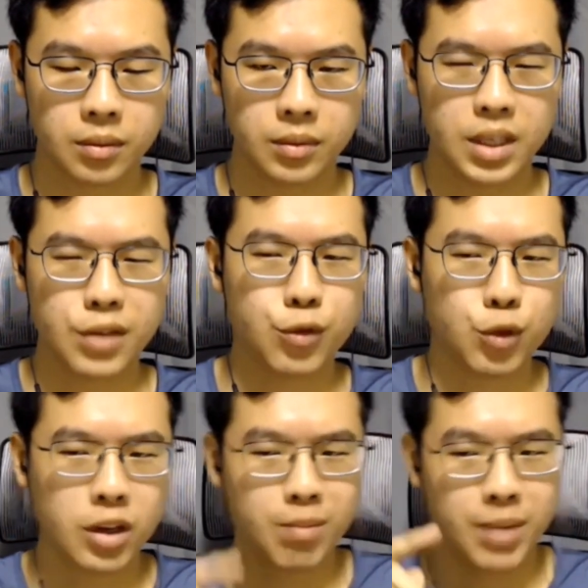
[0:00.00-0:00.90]
If
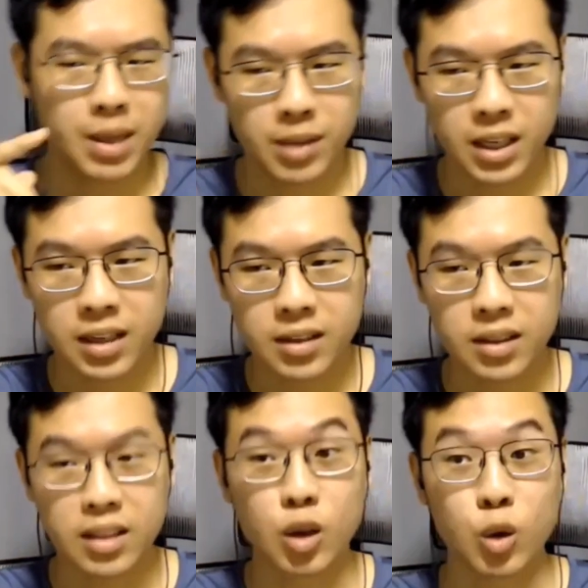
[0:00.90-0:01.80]
you are baptized
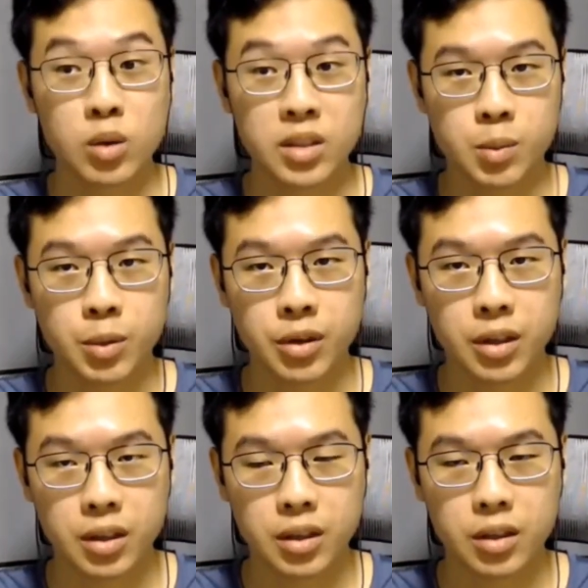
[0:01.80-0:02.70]
in the Holy Spirit,
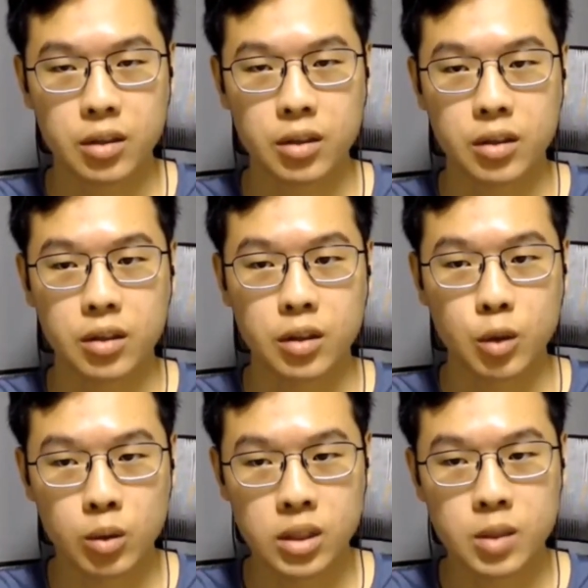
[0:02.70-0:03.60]
the
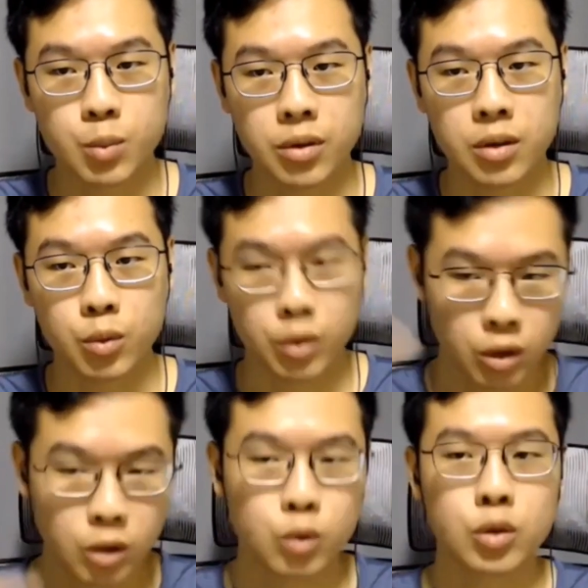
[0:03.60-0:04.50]
Holy Spirit will
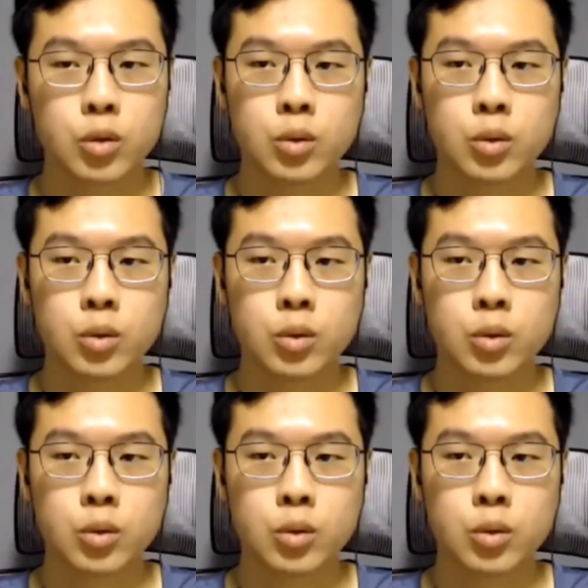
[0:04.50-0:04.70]
talk to you.